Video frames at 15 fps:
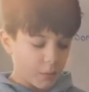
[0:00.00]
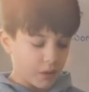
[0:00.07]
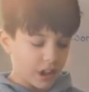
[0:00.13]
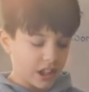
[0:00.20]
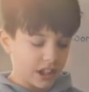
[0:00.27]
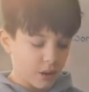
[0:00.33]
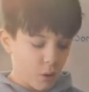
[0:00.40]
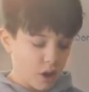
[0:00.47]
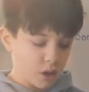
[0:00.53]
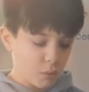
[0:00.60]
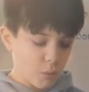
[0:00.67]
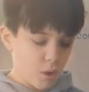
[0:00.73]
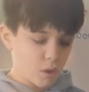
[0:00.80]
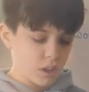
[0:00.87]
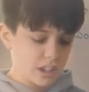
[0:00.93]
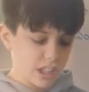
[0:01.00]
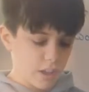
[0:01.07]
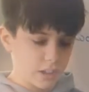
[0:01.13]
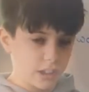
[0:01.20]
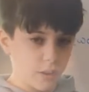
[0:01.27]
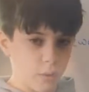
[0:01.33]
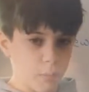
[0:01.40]
with the snow on the road. It
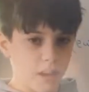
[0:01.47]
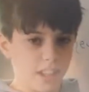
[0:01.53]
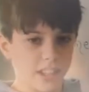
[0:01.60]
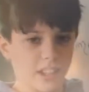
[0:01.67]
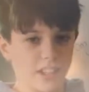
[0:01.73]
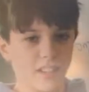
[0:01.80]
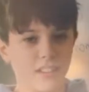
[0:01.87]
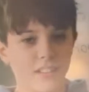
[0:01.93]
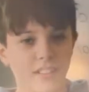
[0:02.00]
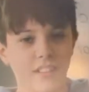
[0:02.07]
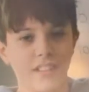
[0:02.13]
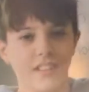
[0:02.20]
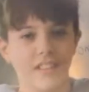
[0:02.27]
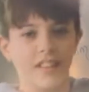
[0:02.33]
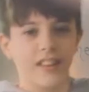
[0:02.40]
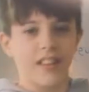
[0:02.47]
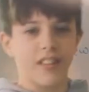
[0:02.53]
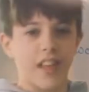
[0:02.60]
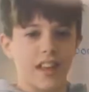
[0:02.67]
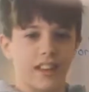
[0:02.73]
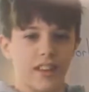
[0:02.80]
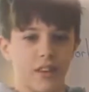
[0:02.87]
sounds so amazing.
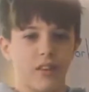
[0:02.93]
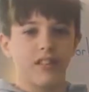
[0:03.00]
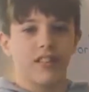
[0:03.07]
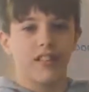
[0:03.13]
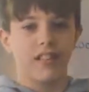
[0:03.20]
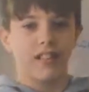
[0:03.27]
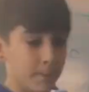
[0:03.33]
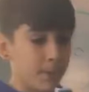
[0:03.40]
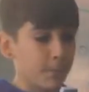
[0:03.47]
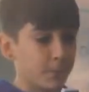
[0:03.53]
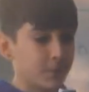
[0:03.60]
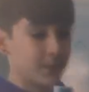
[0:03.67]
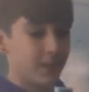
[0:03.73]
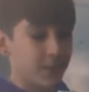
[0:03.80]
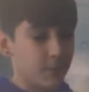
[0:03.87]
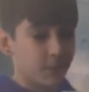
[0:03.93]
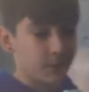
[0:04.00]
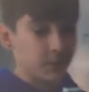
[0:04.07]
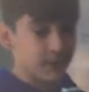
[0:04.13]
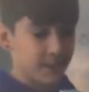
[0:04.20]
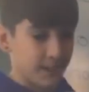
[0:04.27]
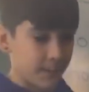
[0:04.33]
Thank you. People say that we're the
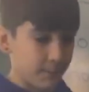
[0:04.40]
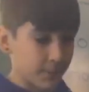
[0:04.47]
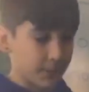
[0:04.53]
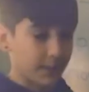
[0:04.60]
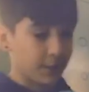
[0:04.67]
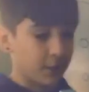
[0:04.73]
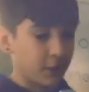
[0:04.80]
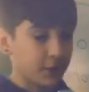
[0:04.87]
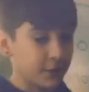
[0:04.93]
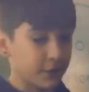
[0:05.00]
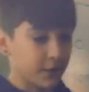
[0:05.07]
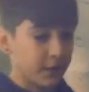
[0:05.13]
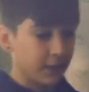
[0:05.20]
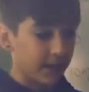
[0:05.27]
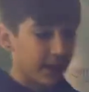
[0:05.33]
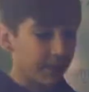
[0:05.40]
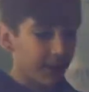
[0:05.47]
same, but that thought is really lame.